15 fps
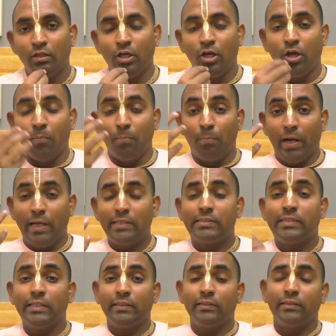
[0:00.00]
By
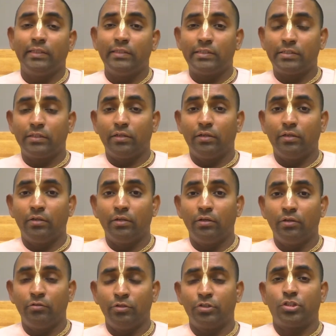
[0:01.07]
seeing this,
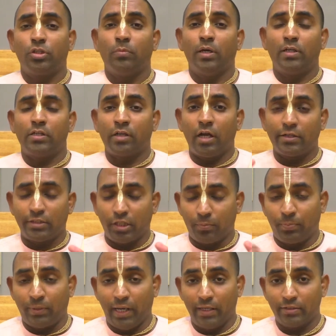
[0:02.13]
Yudhishthira Maharaj got
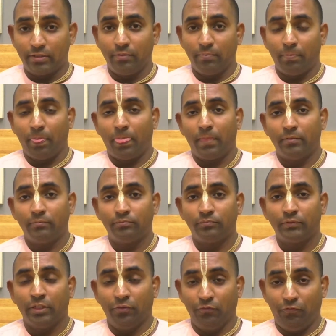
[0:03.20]
surprised.
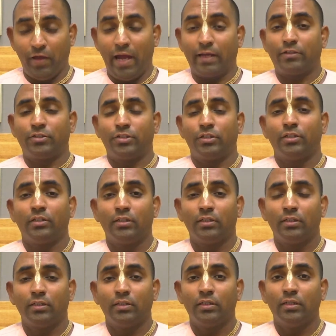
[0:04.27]
In fact,
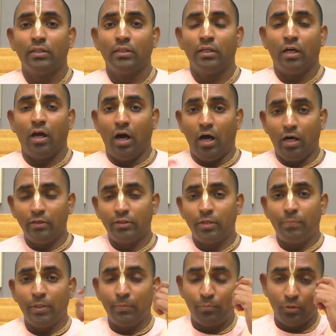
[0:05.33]
all the
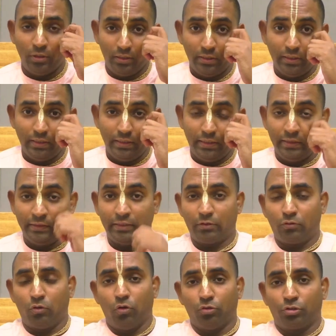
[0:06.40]
people in that
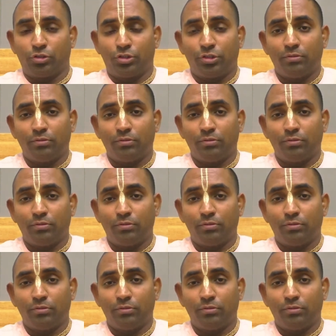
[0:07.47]
court.